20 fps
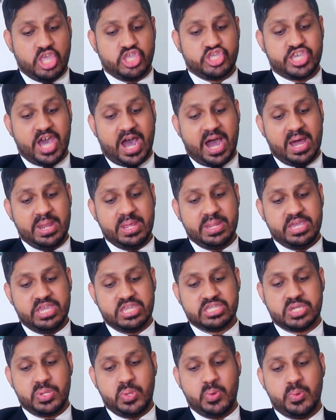Chartered
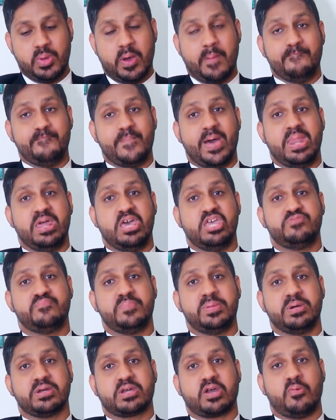Institute of
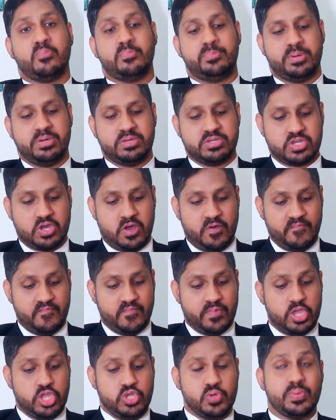Management Accountants of
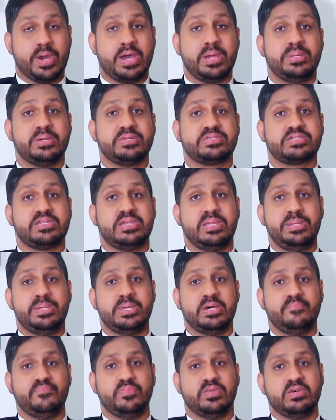United
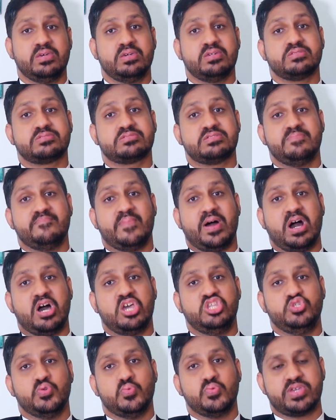Kingdom,
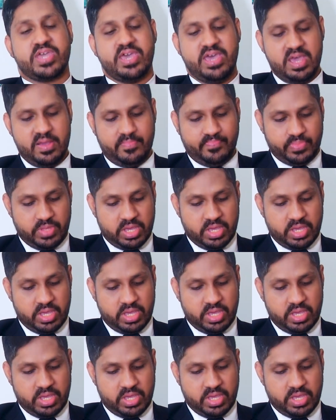SIMA UK,